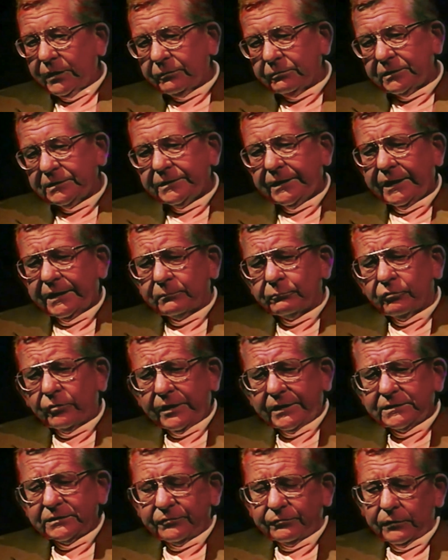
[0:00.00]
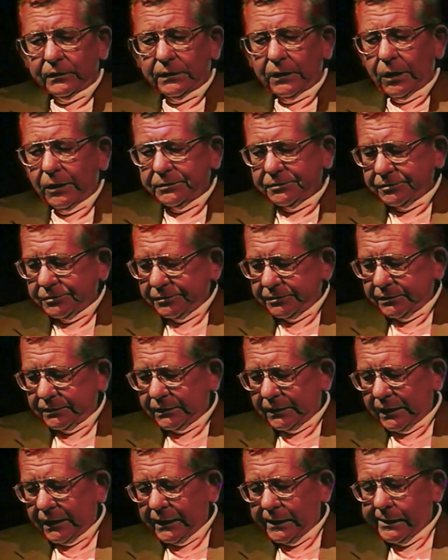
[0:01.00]
And we would take breaks for
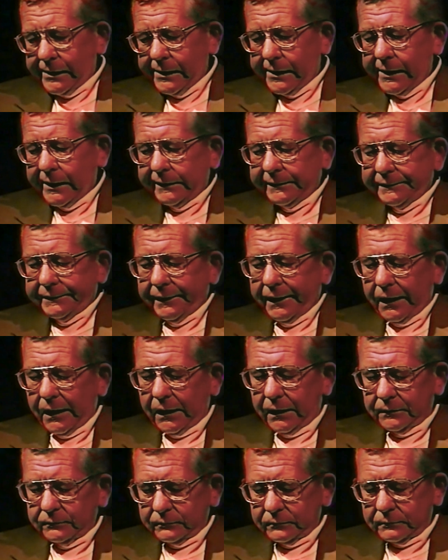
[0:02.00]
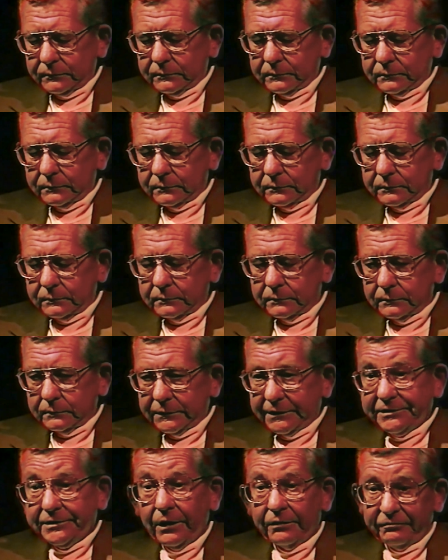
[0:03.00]
lunch, and
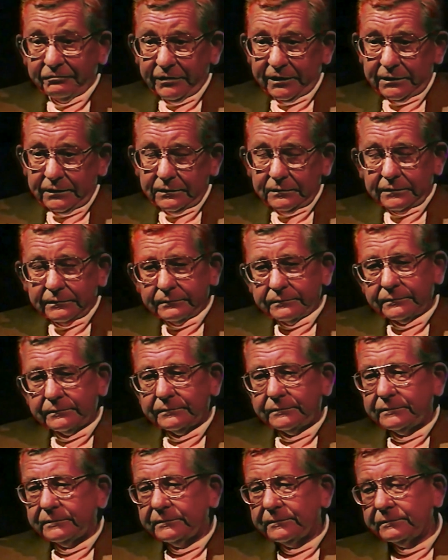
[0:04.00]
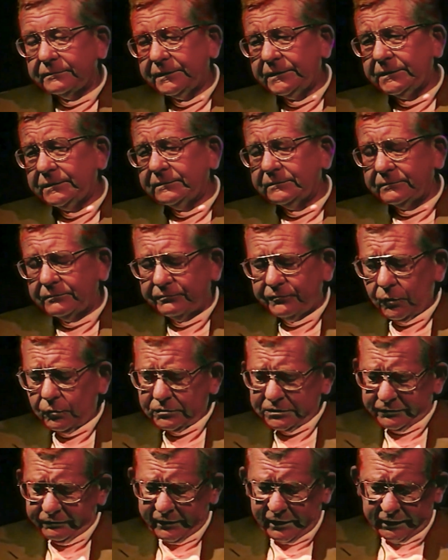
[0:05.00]
Duffy, the
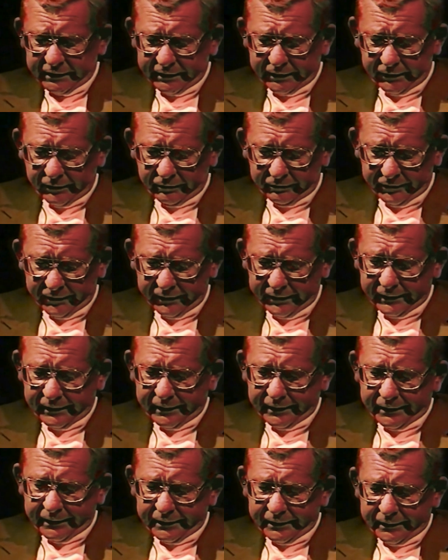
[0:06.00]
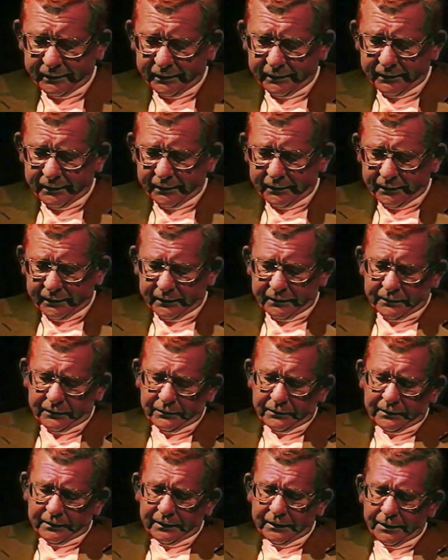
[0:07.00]
Volkswagen owner,
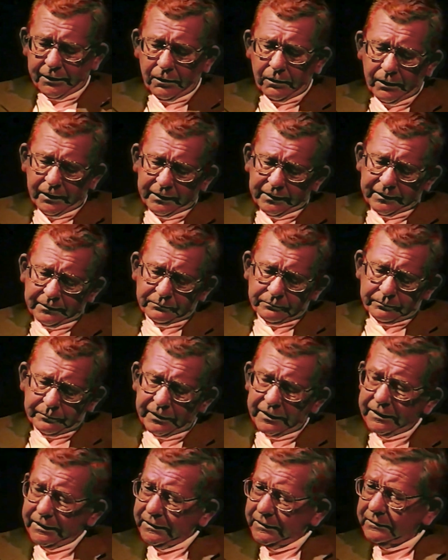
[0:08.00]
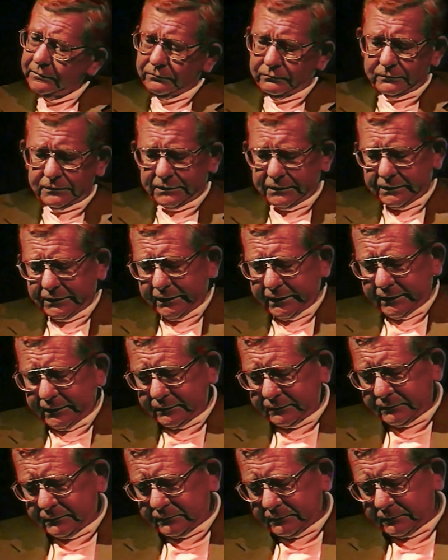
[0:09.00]
and I and Betty
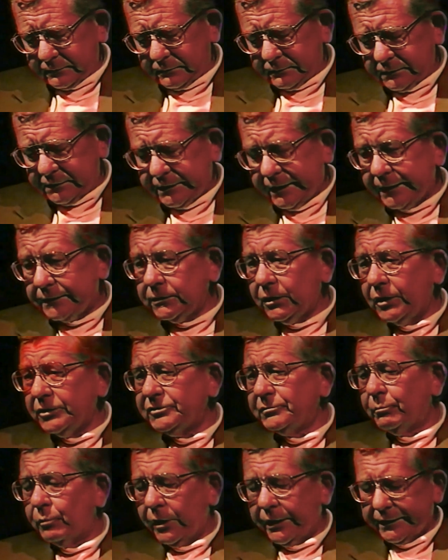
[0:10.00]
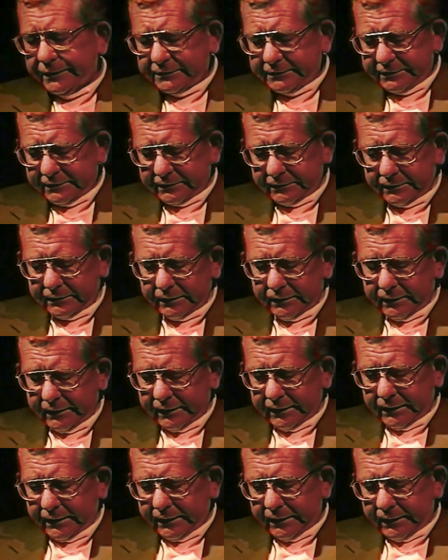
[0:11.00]
would take lunch breaks.